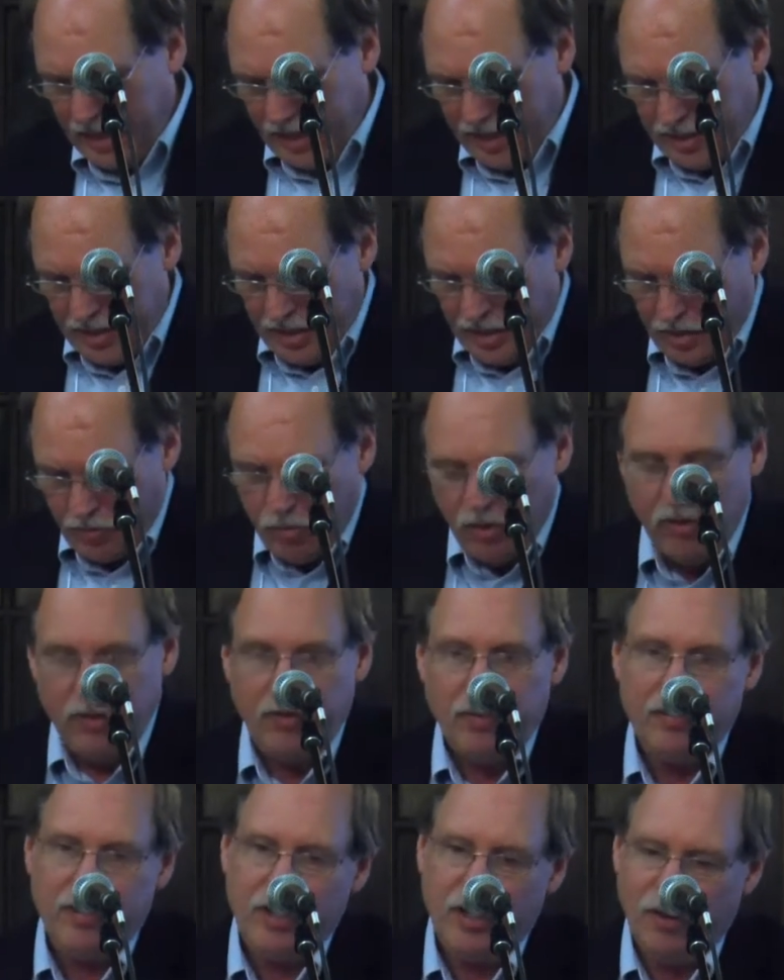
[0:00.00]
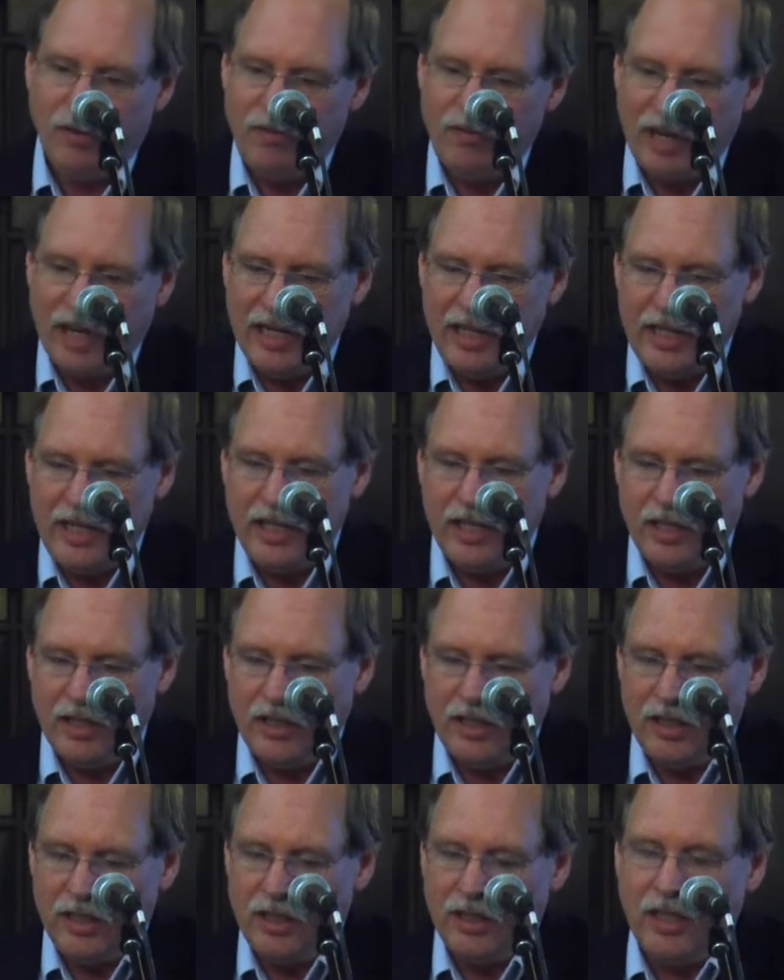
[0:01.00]
I think we're you know finding in a
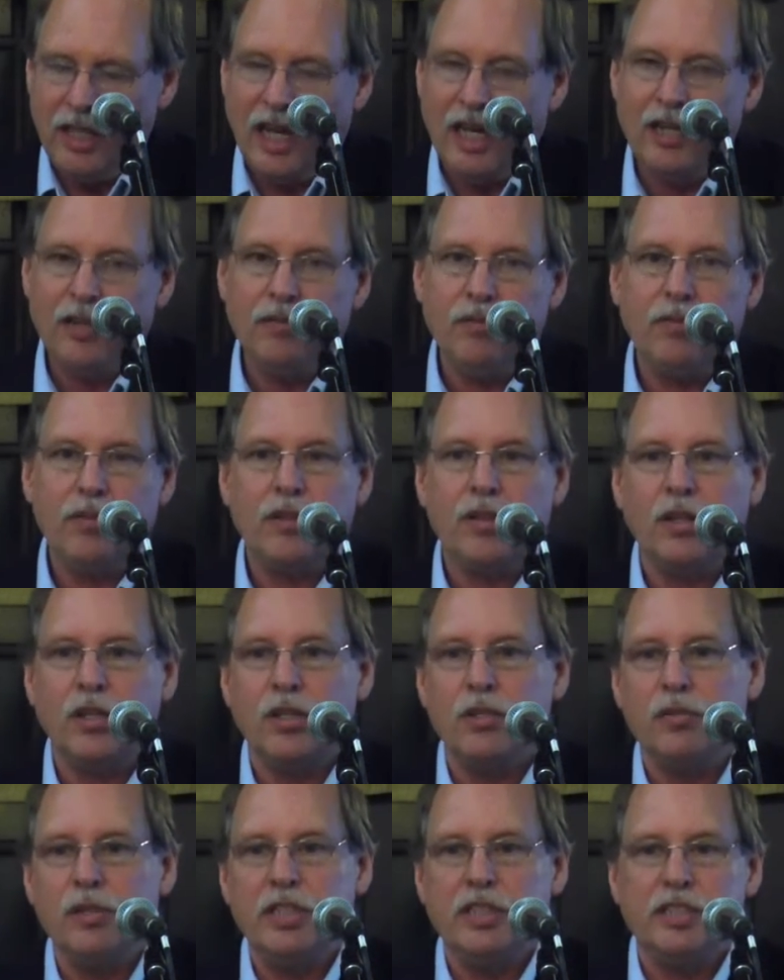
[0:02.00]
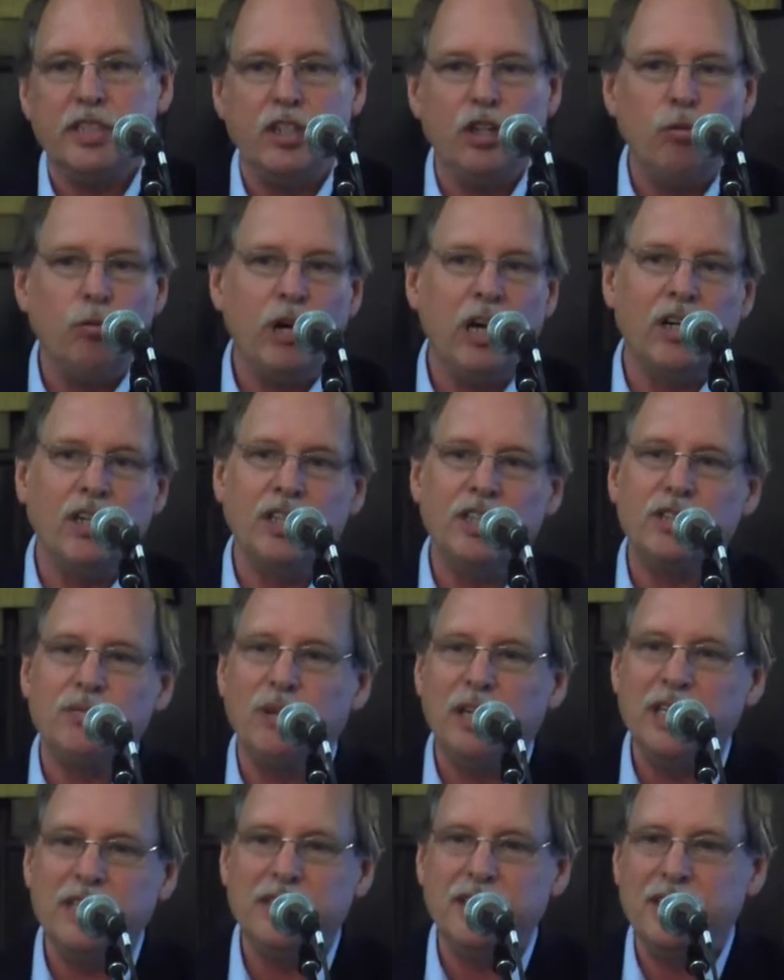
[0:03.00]
lot of countries that awareness
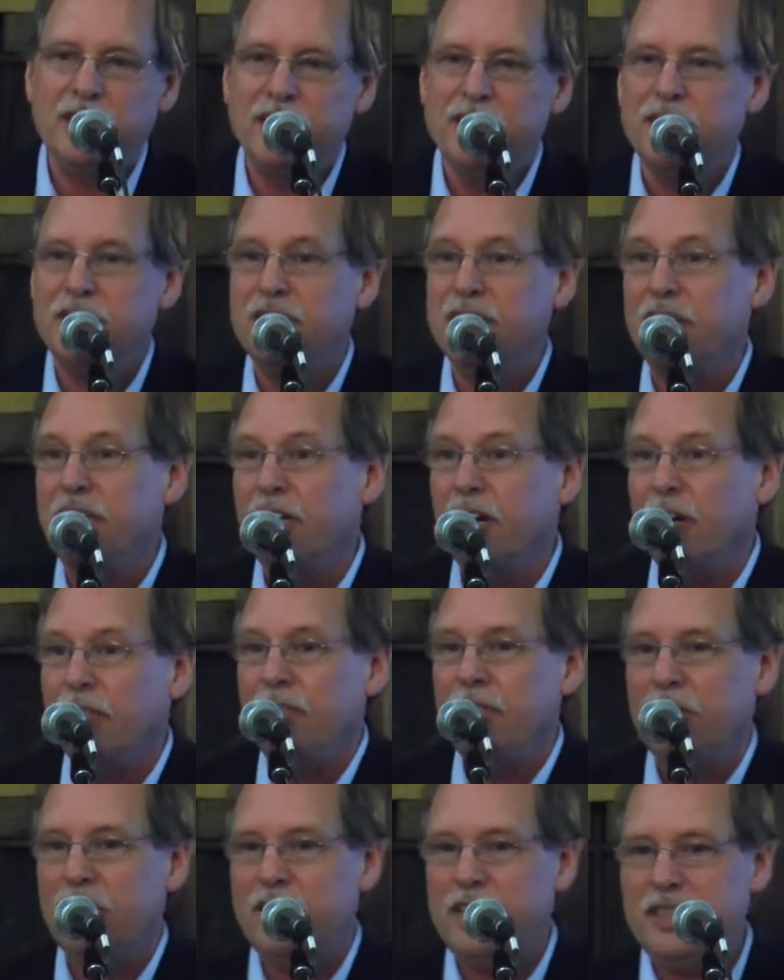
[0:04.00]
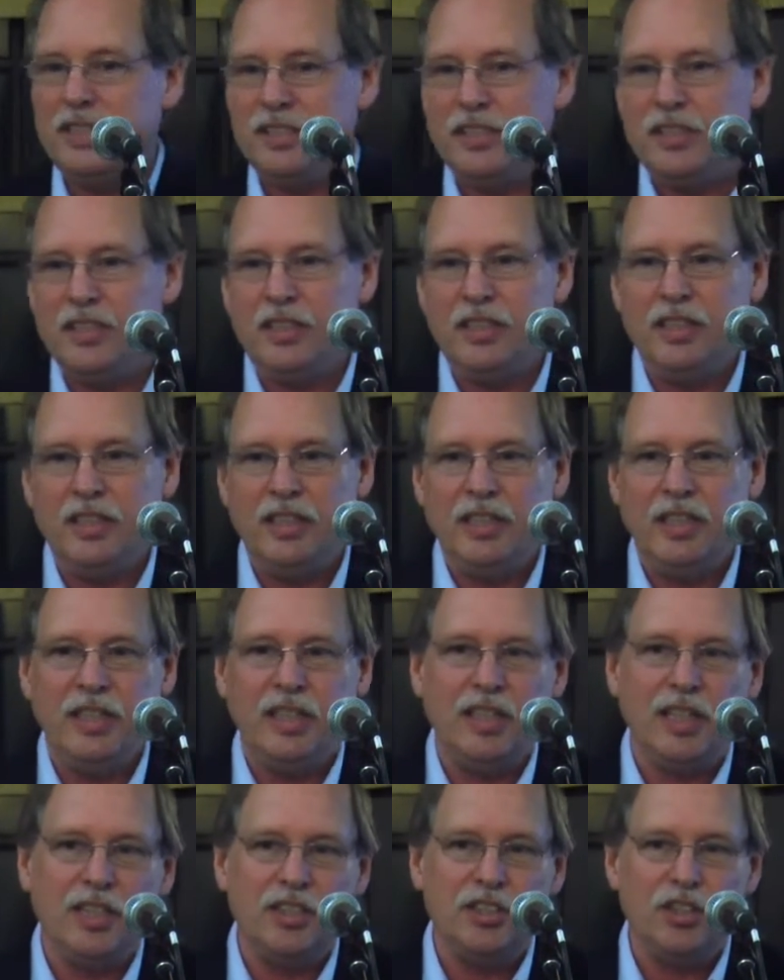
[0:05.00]
raising isn't enough, at least
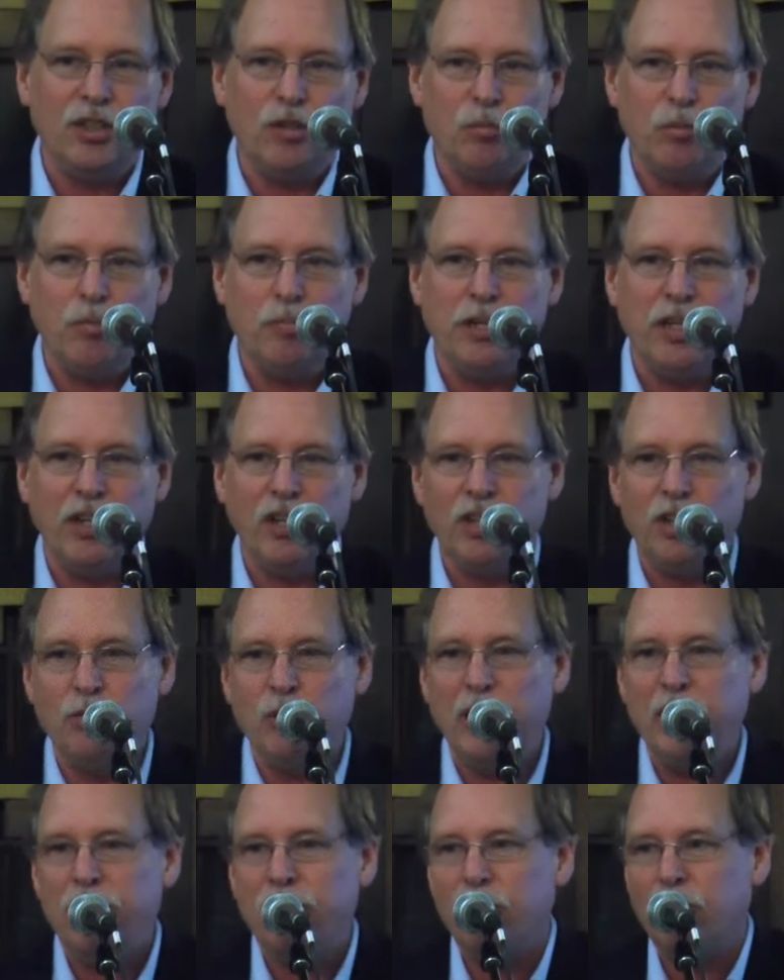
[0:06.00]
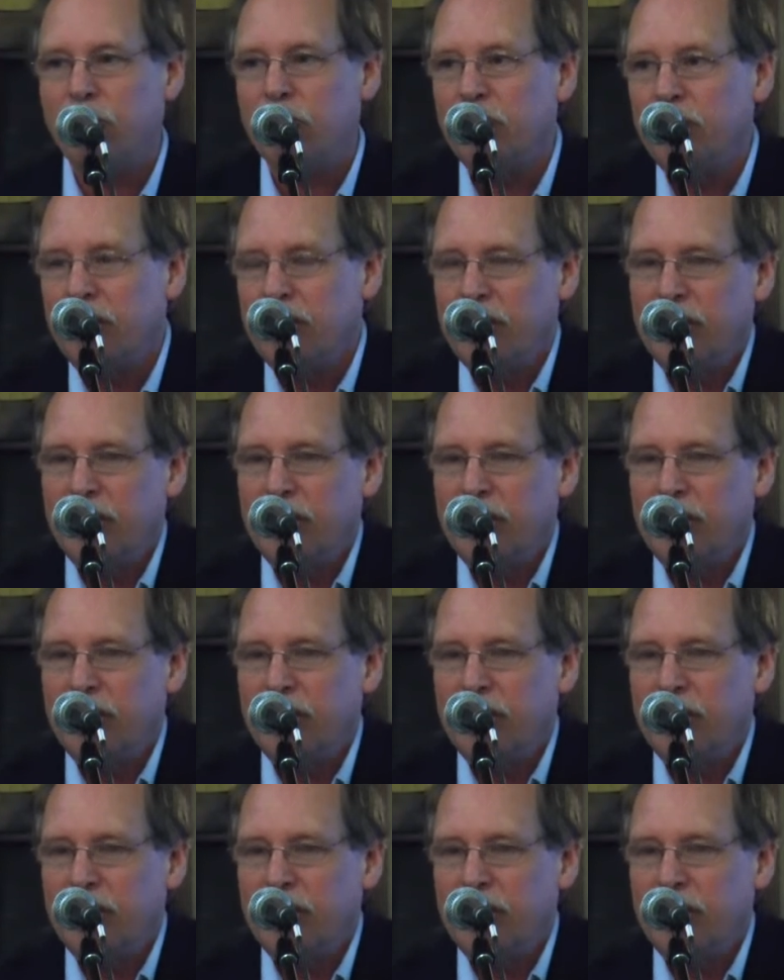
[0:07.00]
unless you're prepared to wait for